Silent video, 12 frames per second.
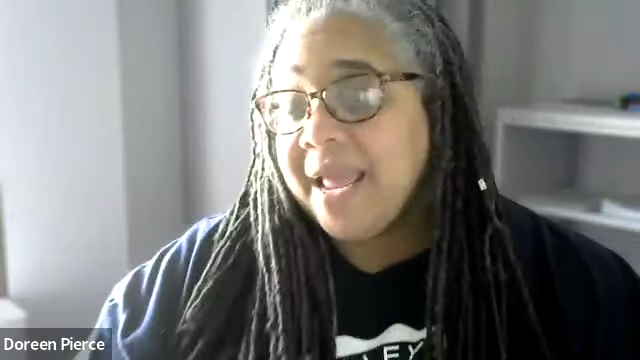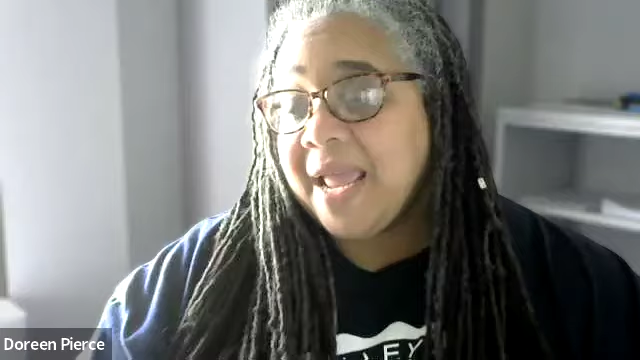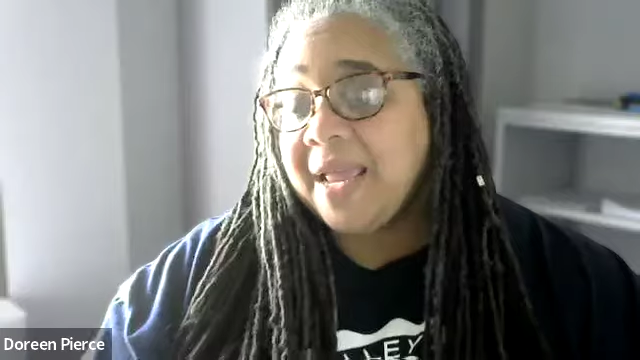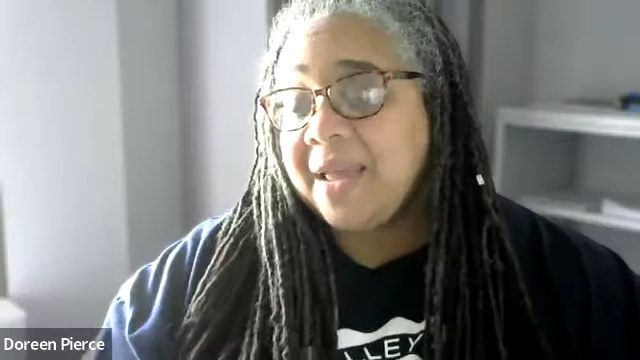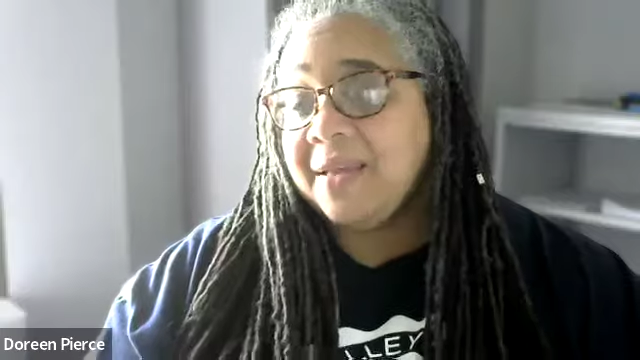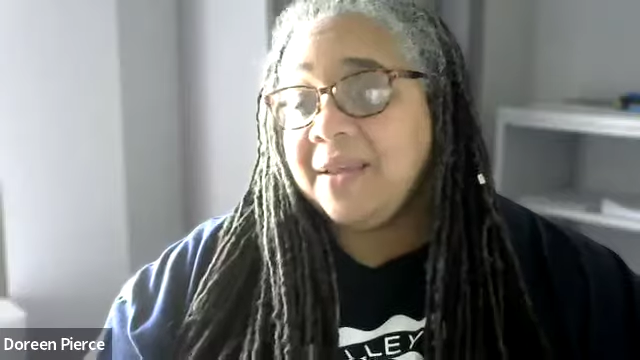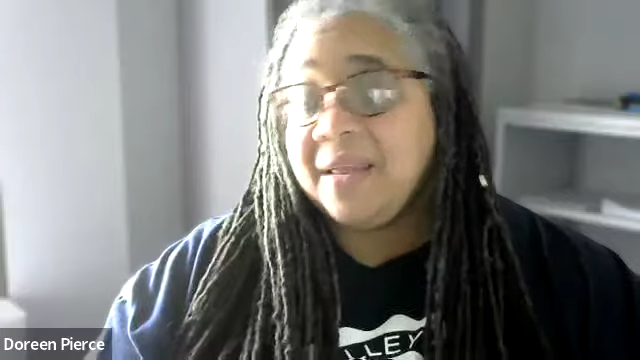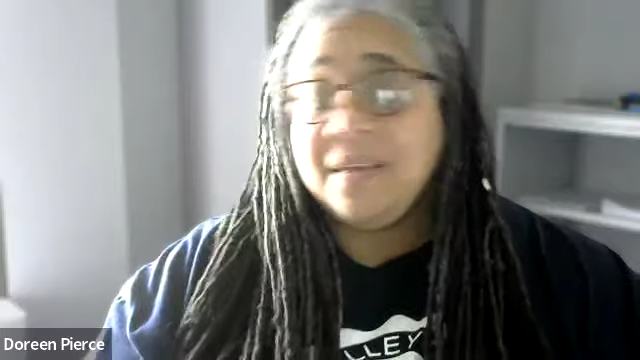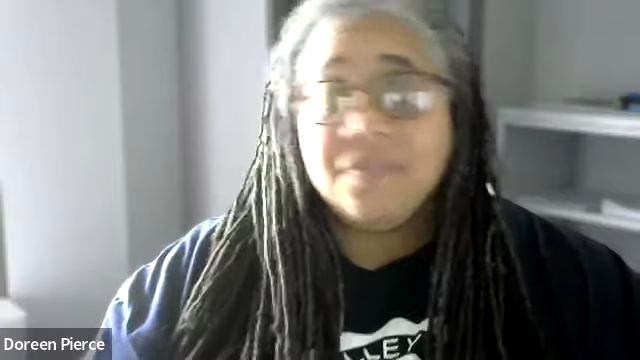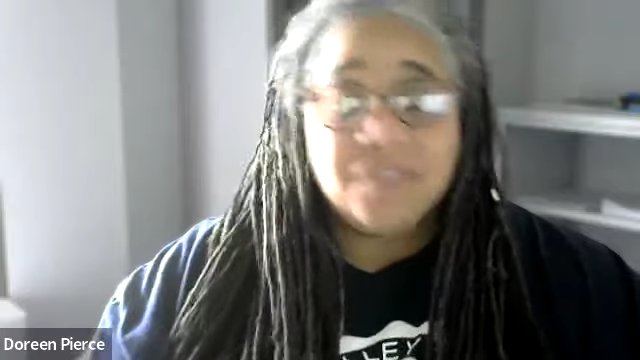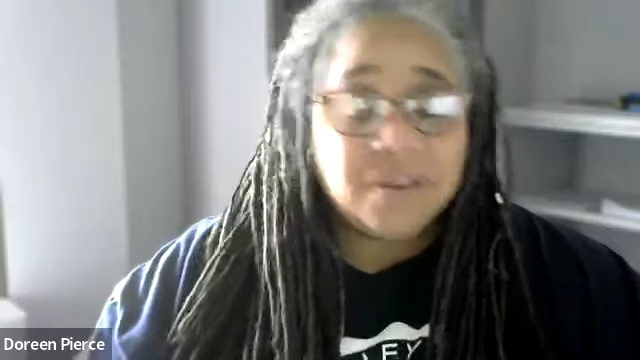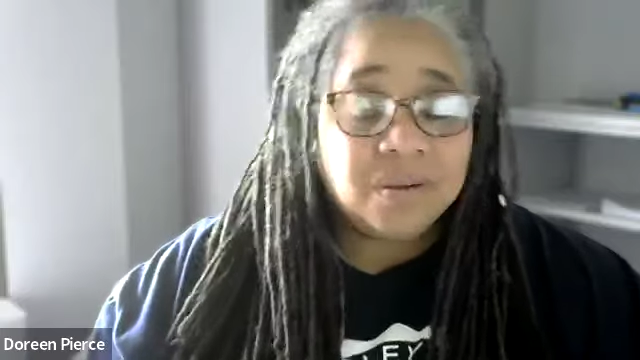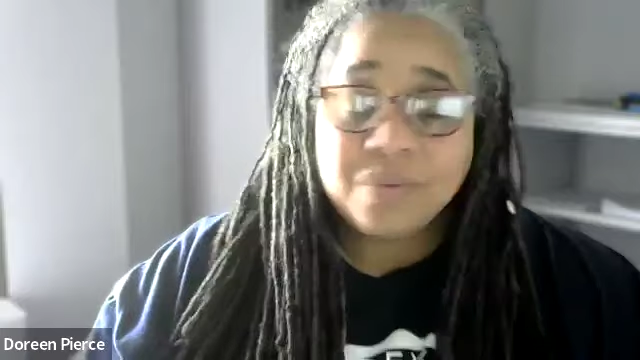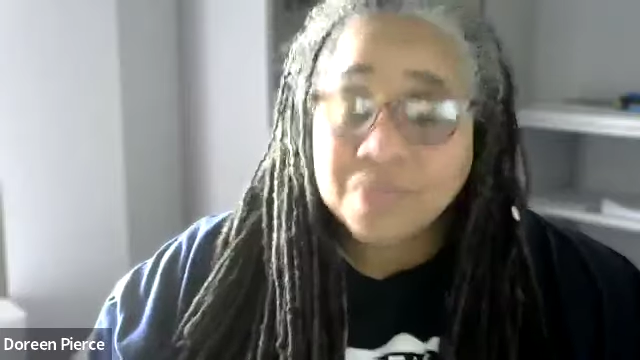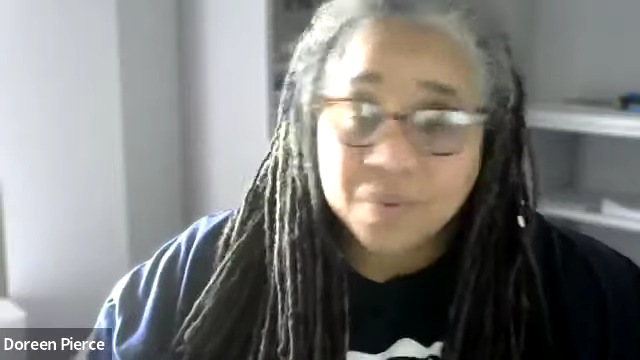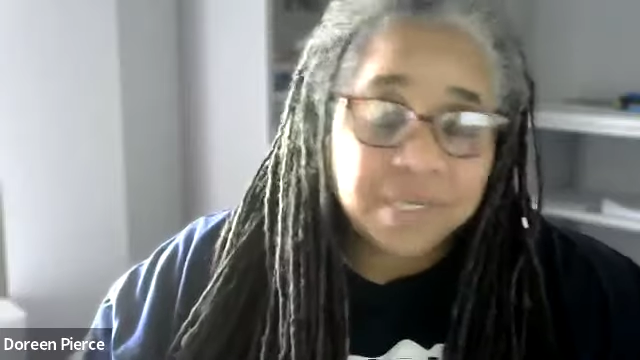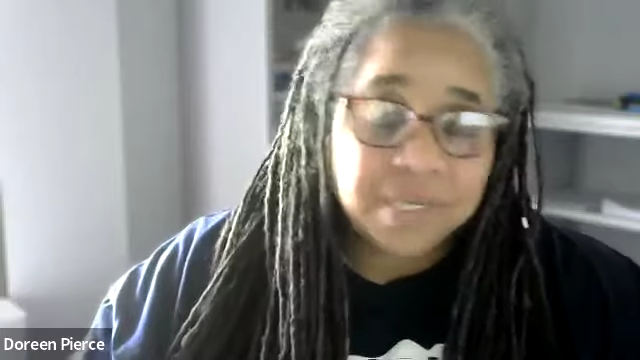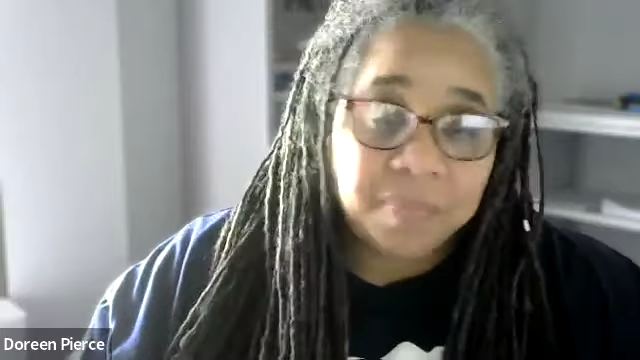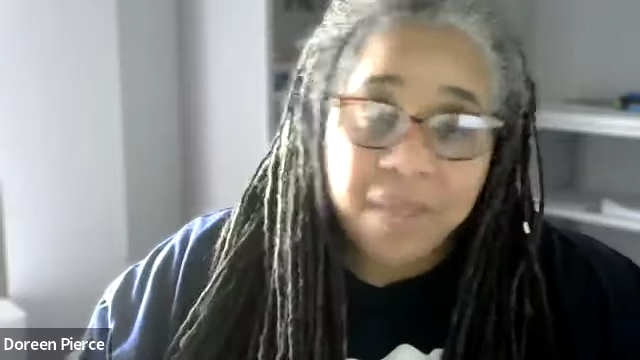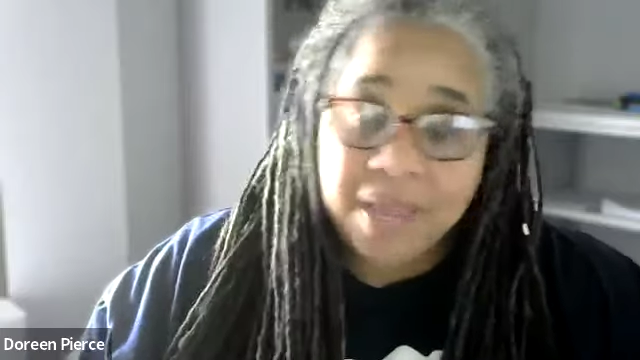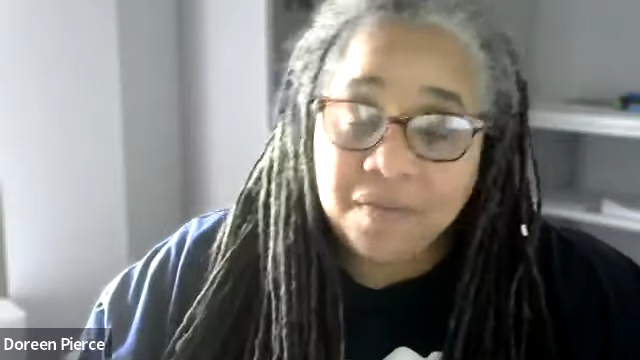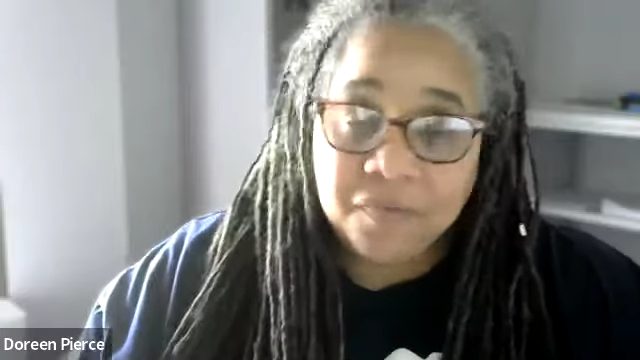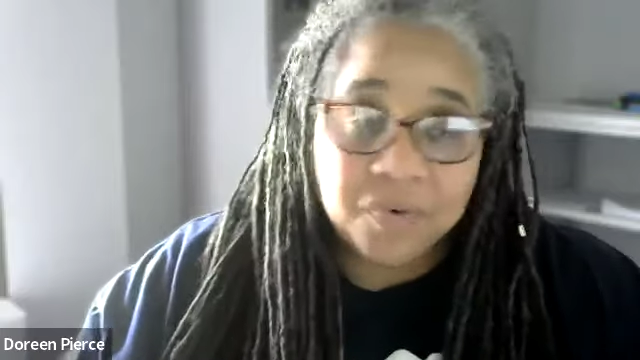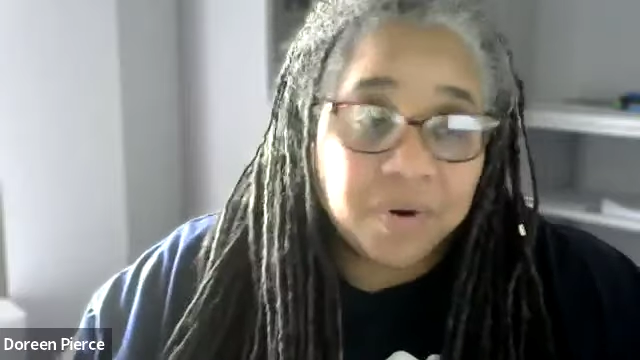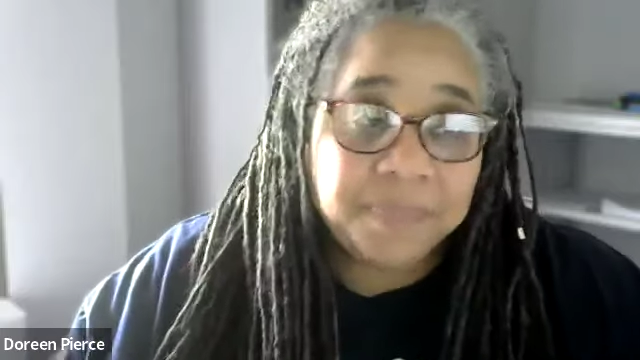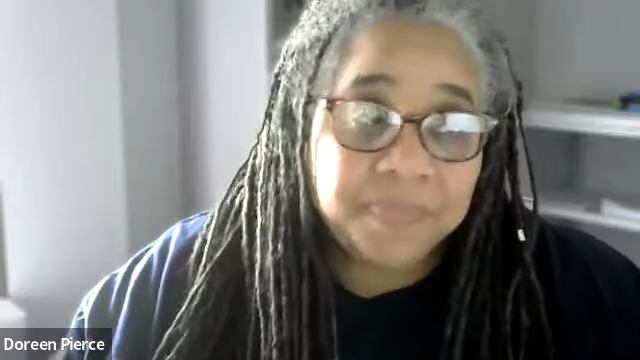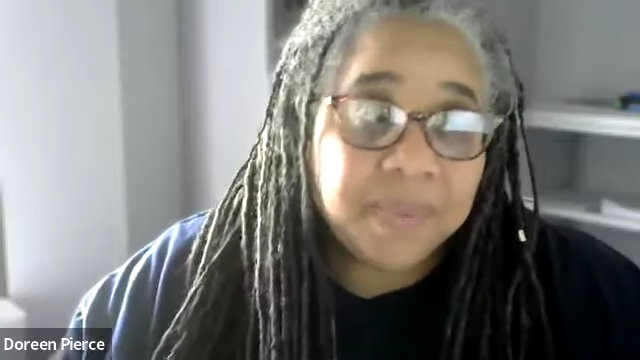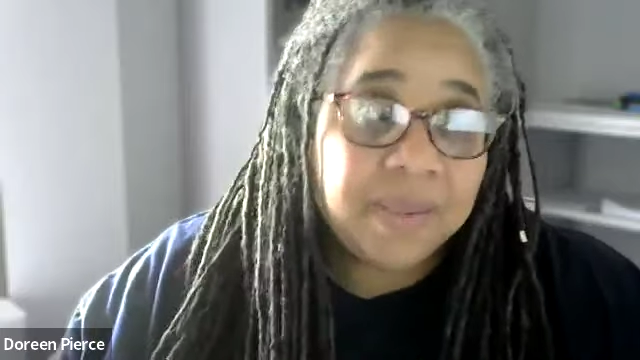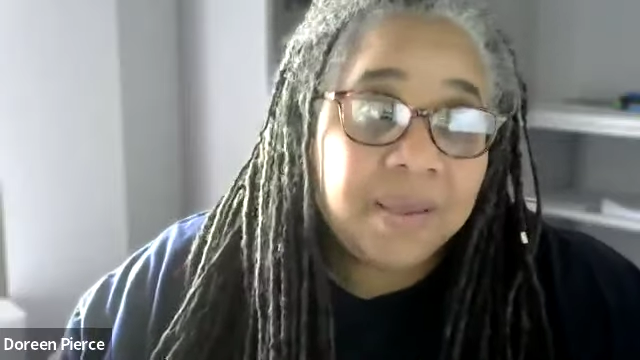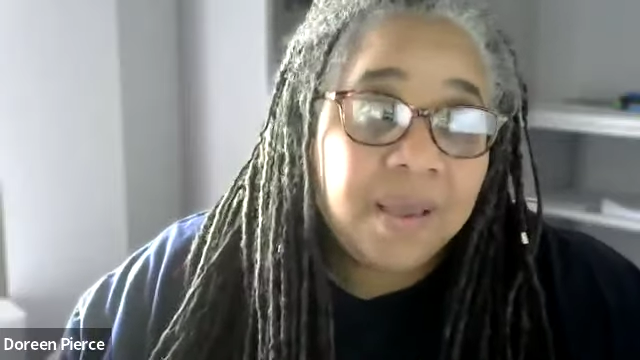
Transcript: And even who's going to pay for it?